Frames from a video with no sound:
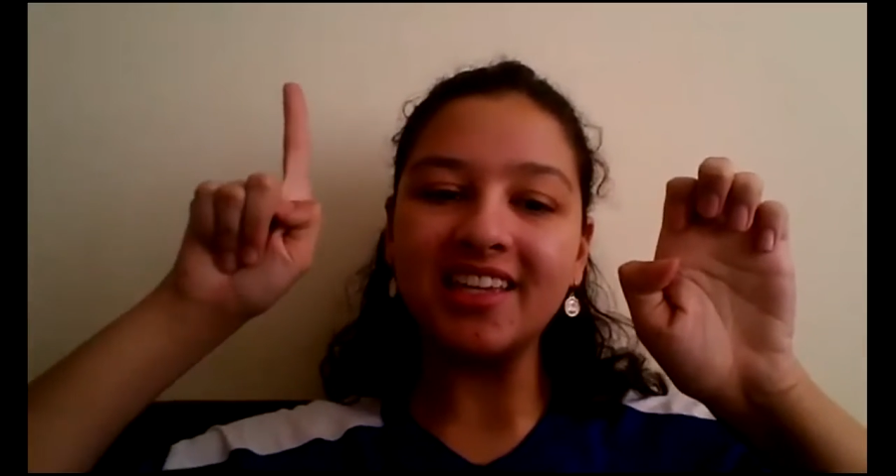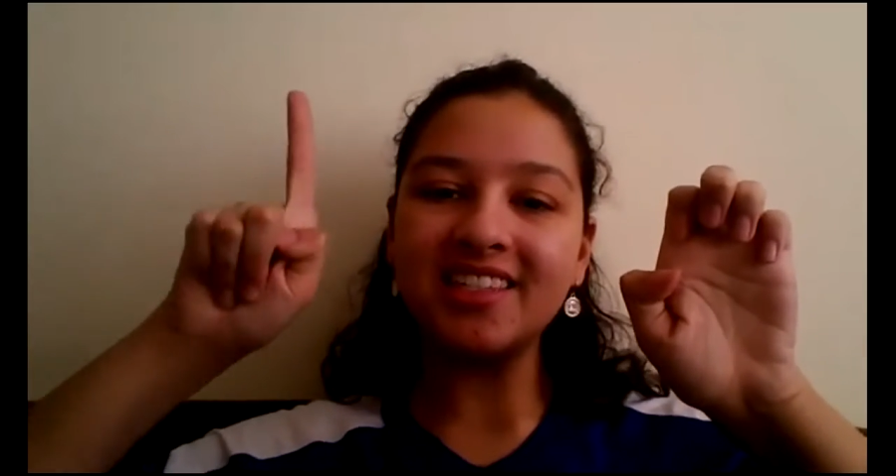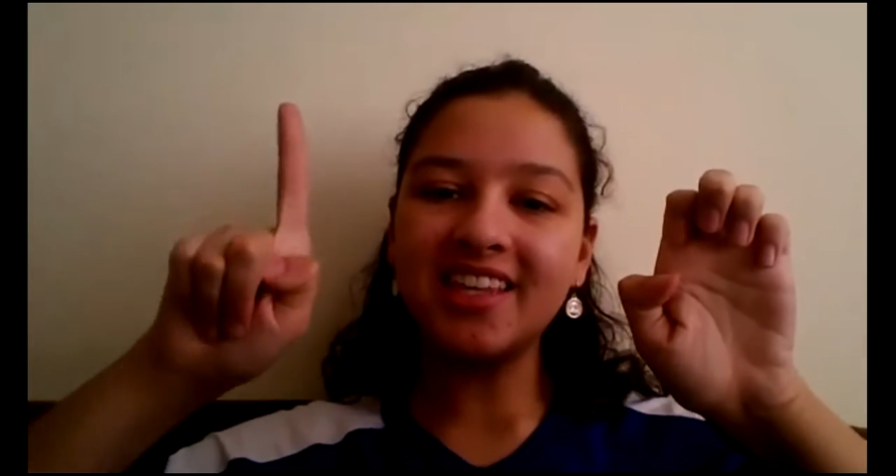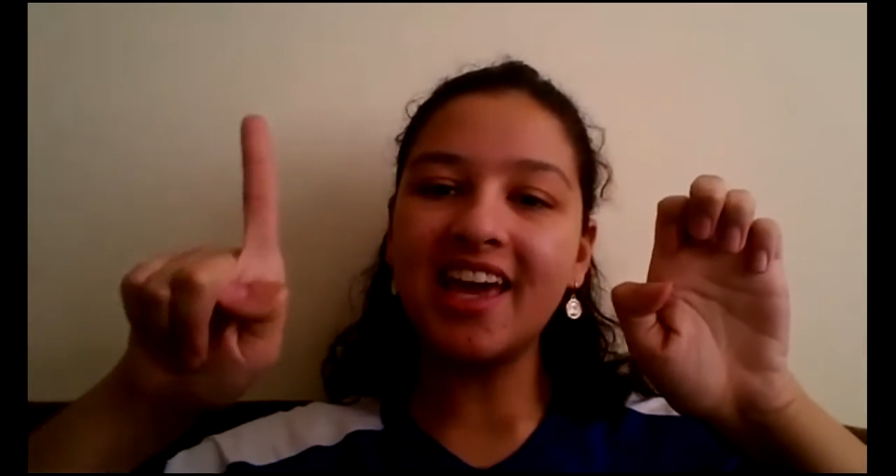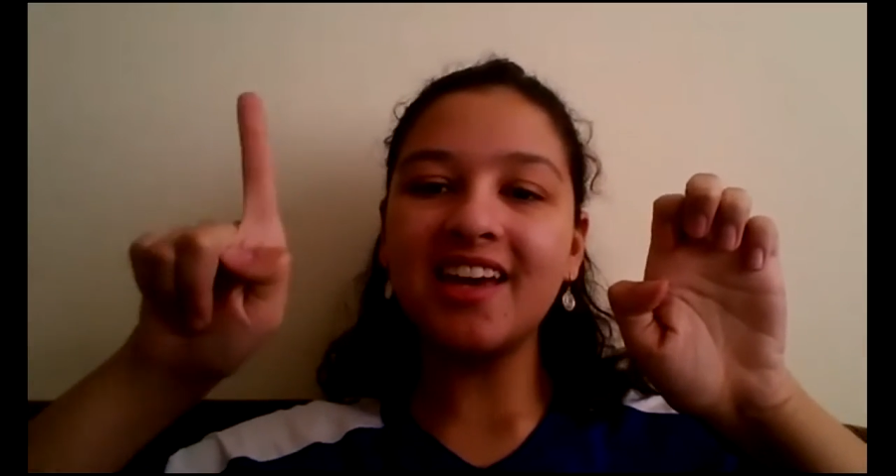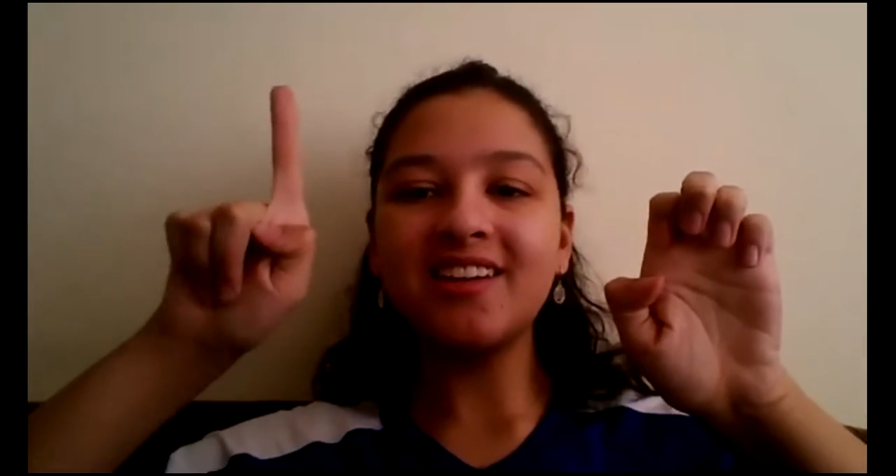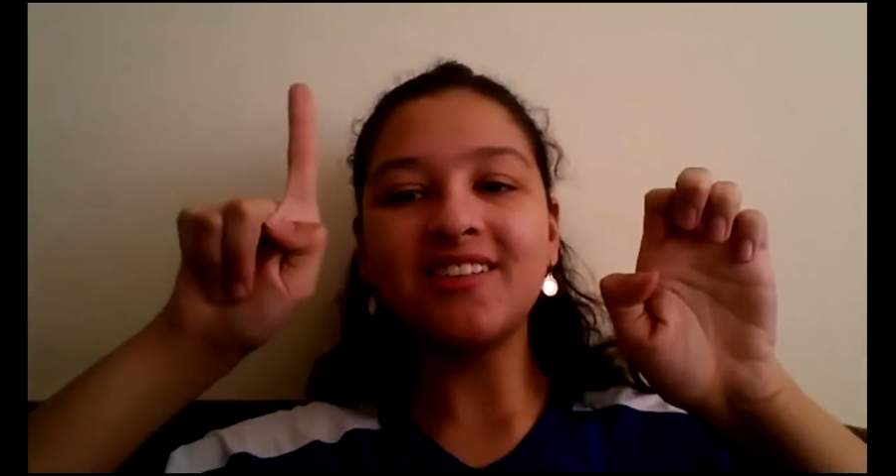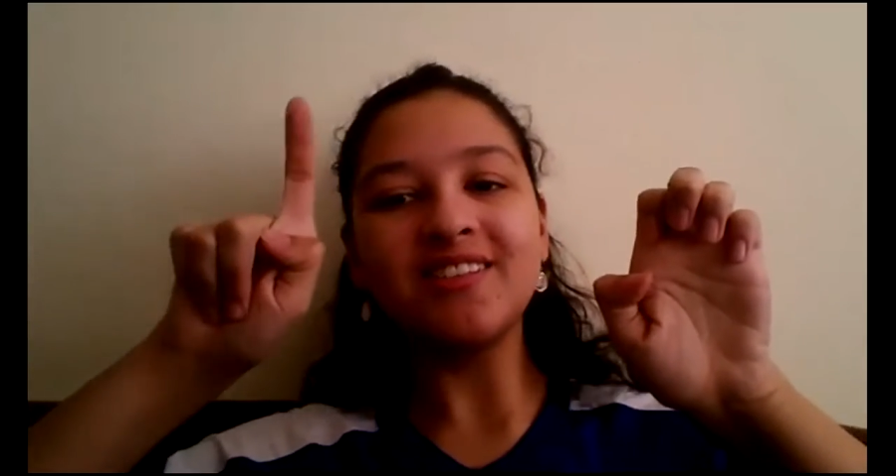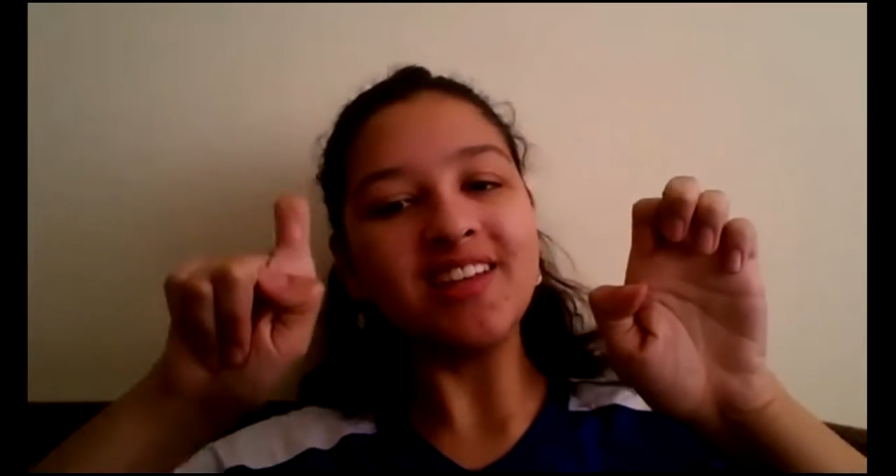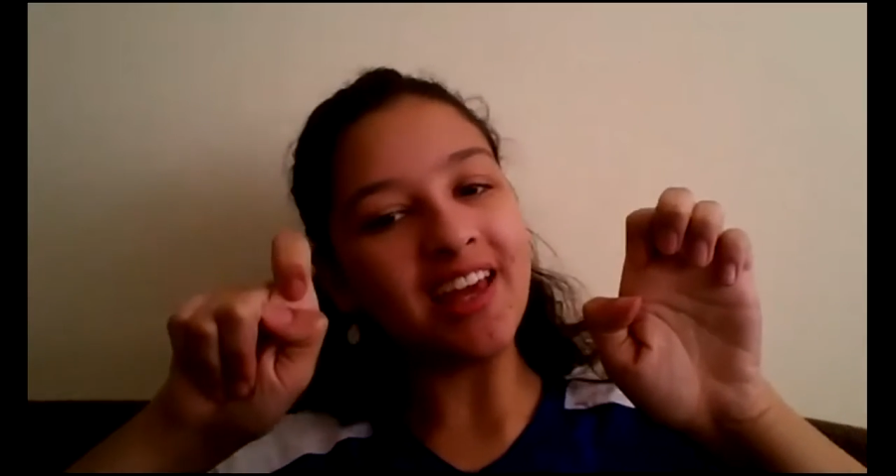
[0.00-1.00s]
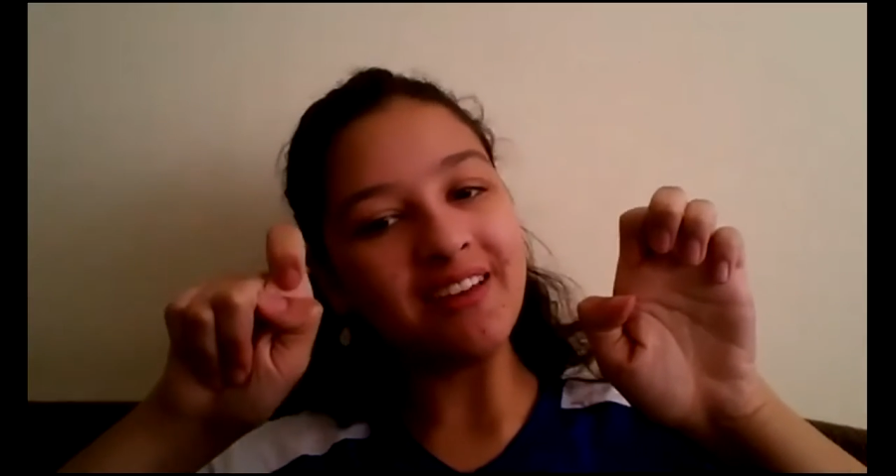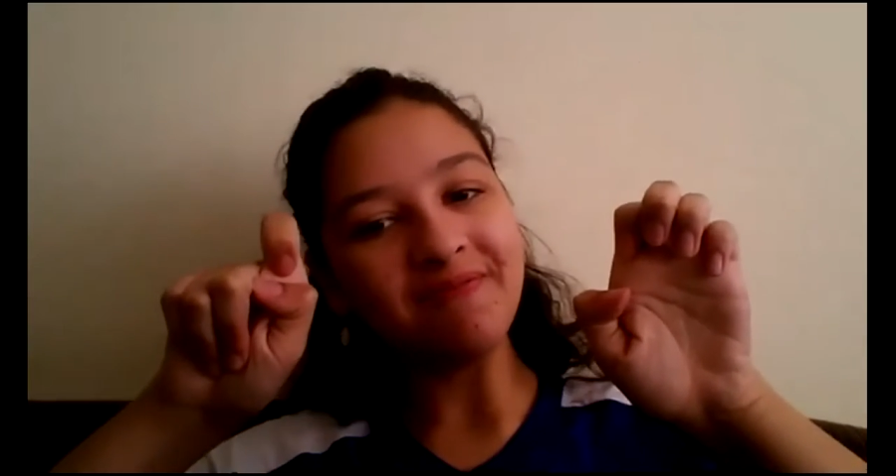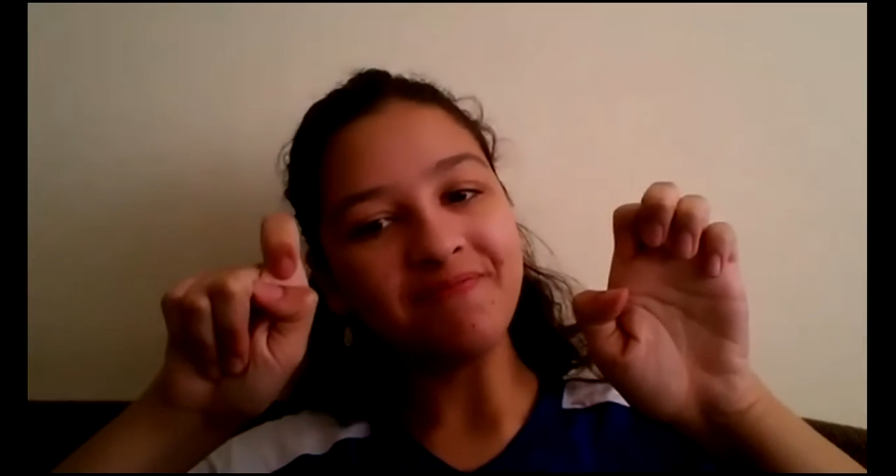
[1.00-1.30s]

Saturday.